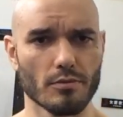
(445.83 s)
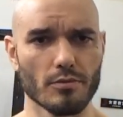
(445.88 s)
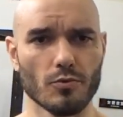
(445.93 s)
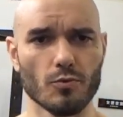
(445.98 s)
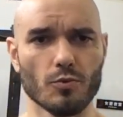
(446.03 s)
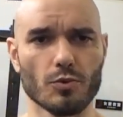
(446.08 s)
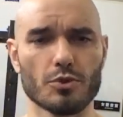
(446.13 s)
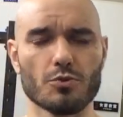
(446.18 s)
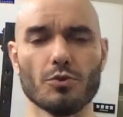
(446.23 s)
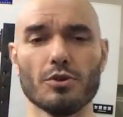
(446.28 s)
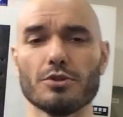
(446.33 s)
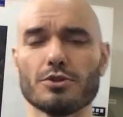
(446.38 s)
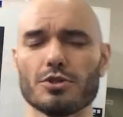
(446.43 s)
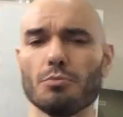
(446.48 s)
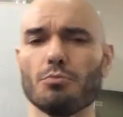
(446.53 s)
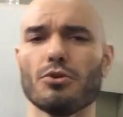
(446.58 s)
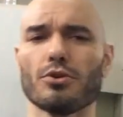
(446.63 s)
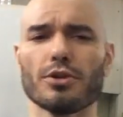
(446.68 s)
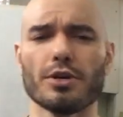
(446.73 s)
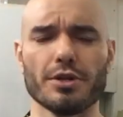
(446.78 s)
which was he
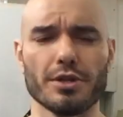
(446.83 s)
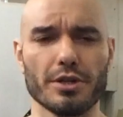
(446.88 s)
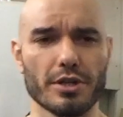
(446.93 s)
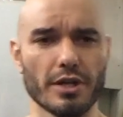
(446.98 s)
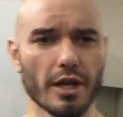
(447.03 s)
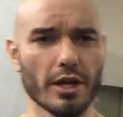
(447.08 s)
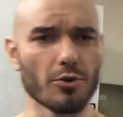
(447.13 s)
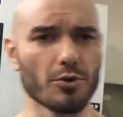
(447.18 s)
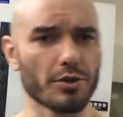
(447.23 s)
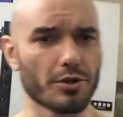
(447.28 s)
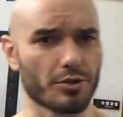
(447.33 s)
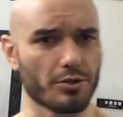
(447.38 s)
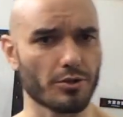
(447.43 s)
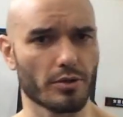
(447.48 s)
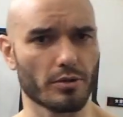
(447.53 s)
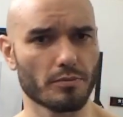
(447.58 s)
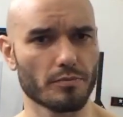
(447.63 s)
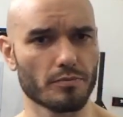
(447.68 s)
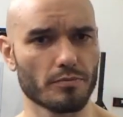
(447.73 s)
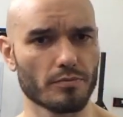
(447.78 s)
put on a character.